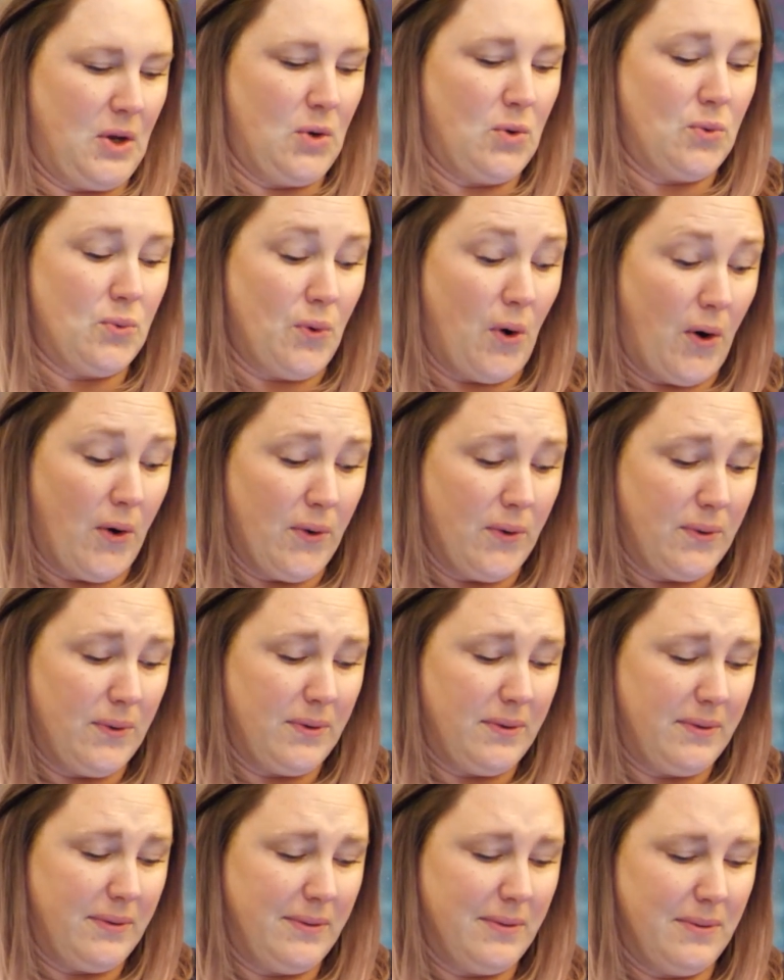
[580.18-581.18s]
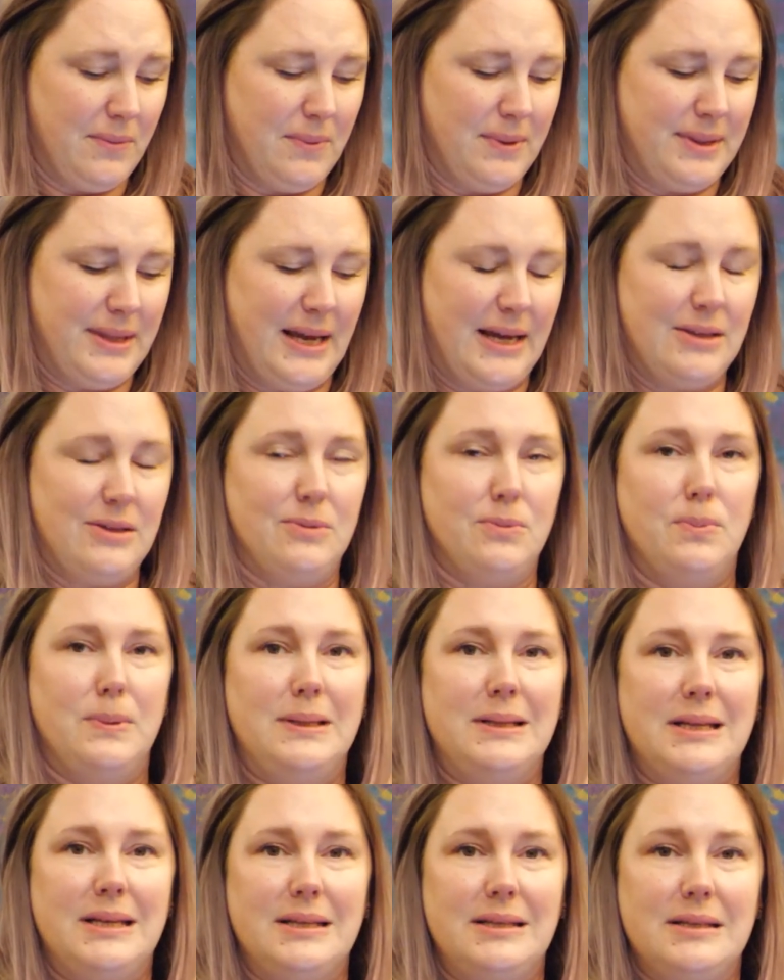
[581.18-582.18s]
grow without the
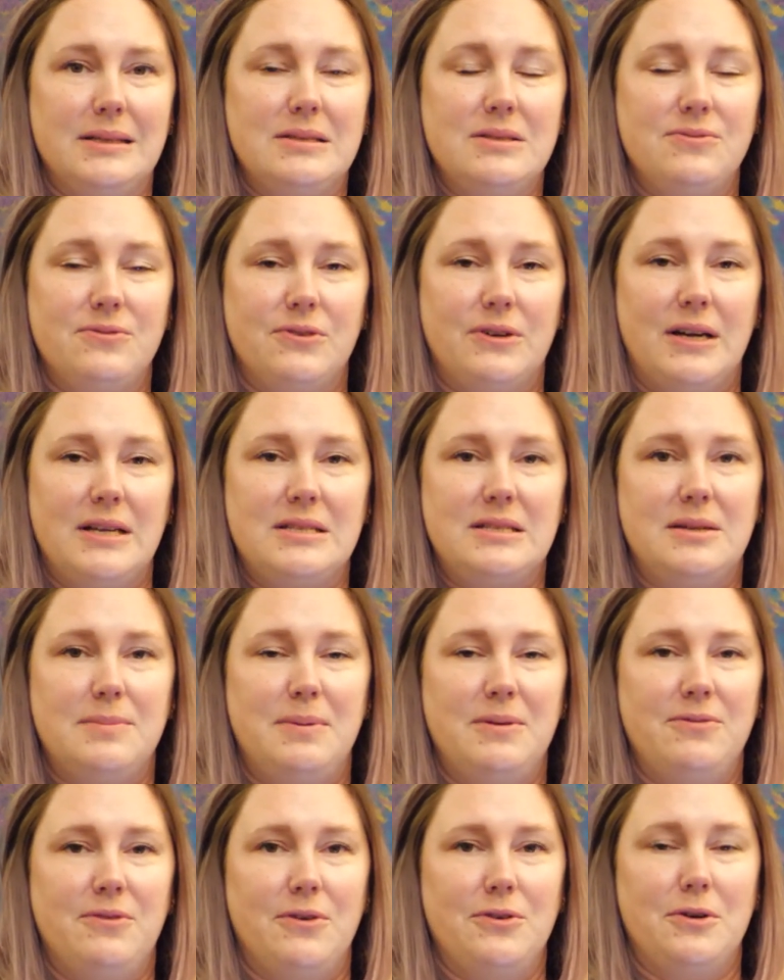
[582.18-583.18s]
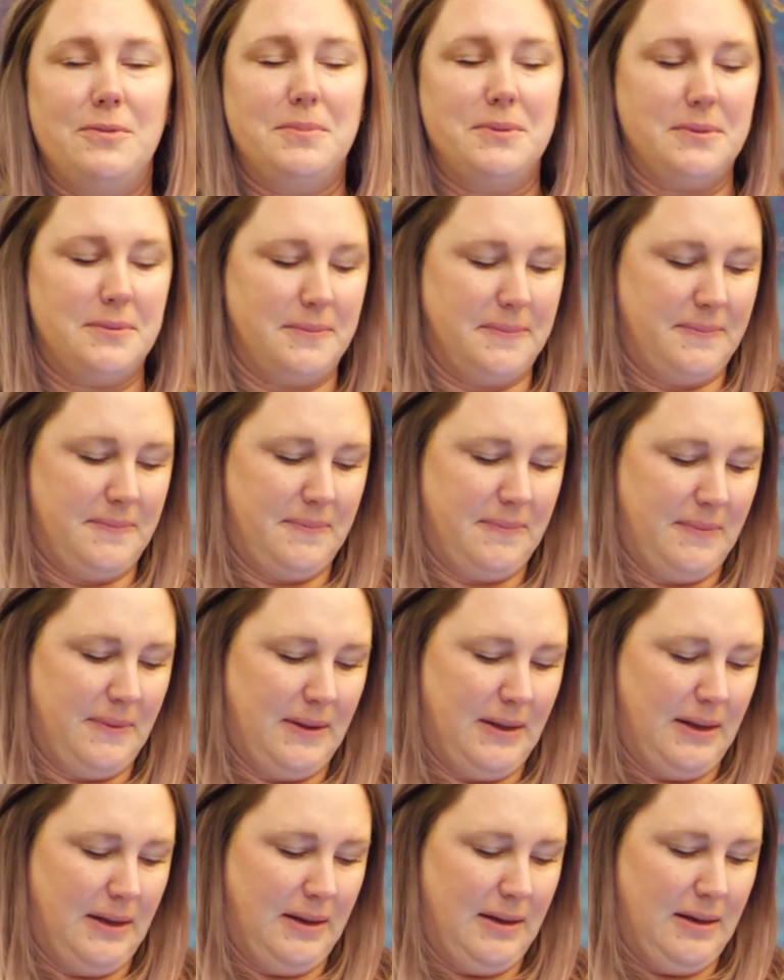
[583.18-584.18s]
willingness for us to be vulnerable.
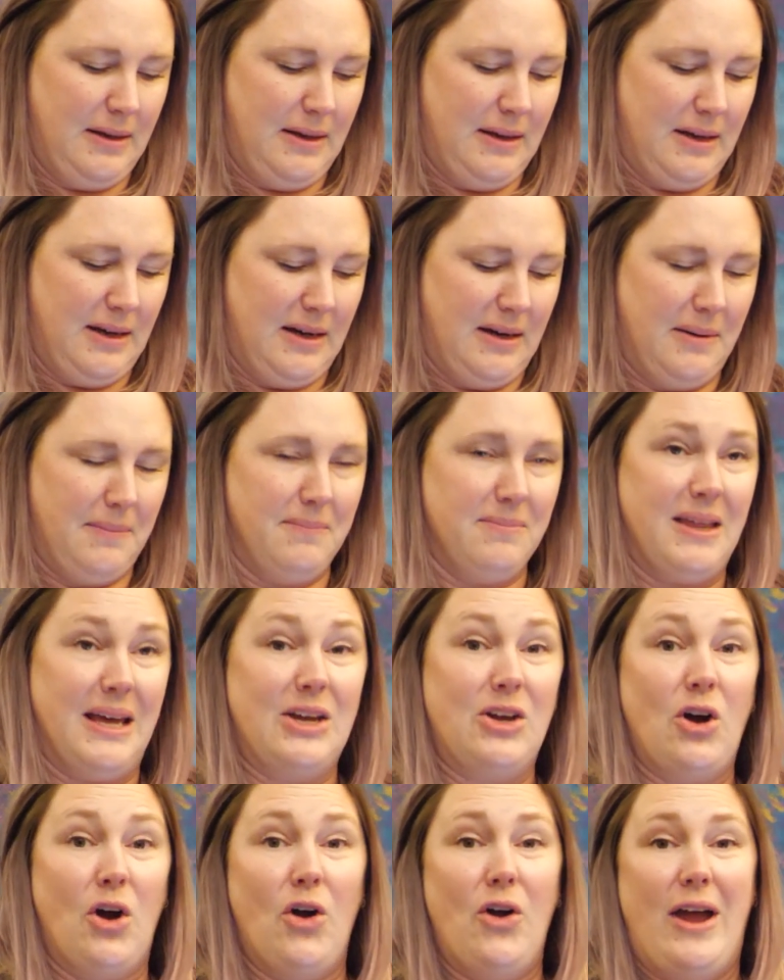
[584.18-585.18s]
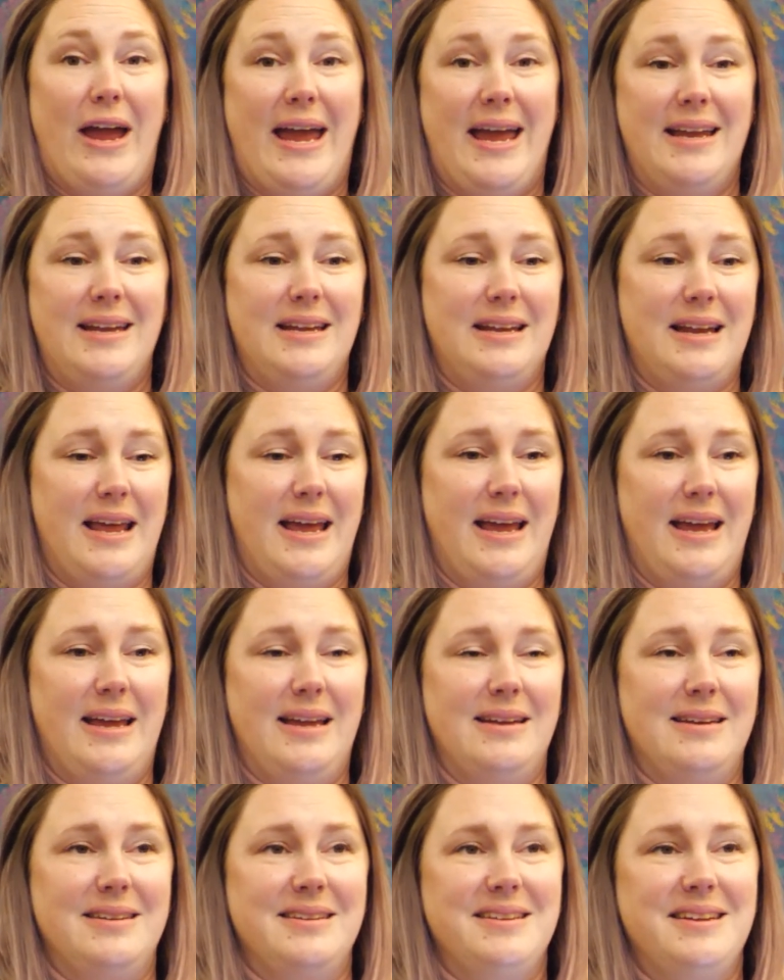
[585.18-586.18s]
They go hand in
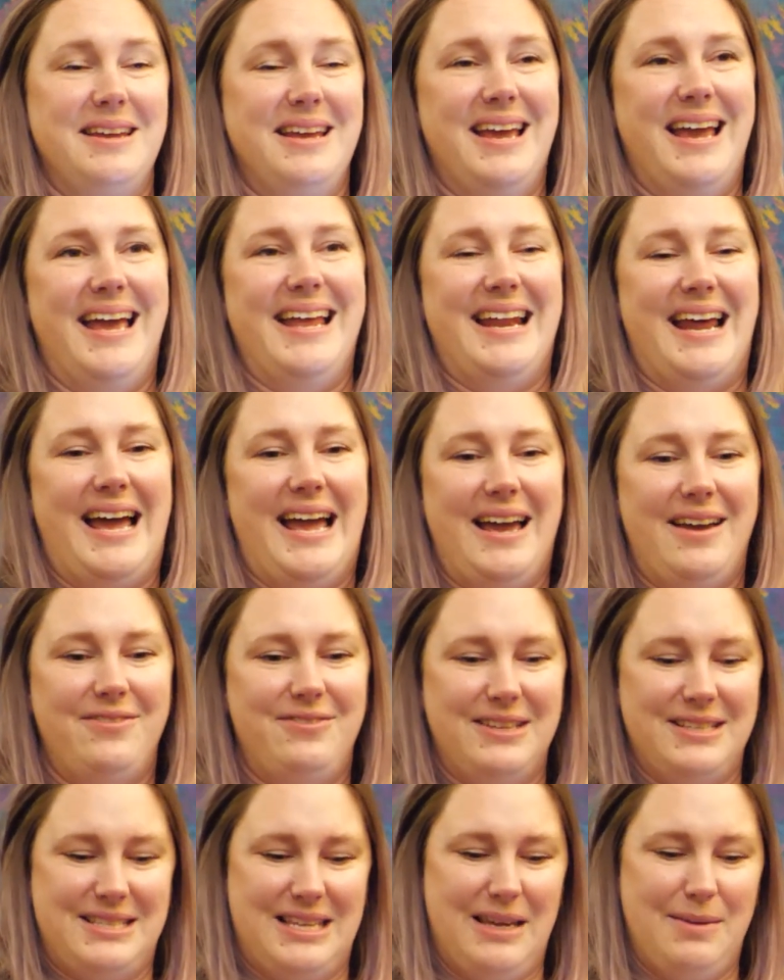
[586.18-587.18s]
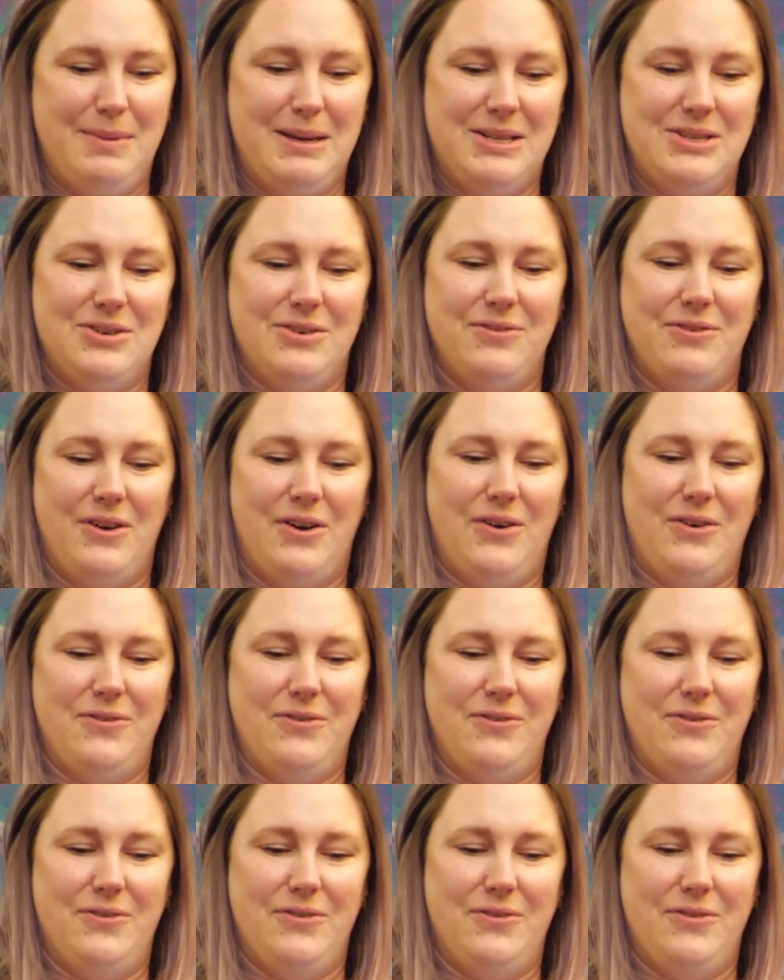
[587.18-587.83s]
hand, and I have this image of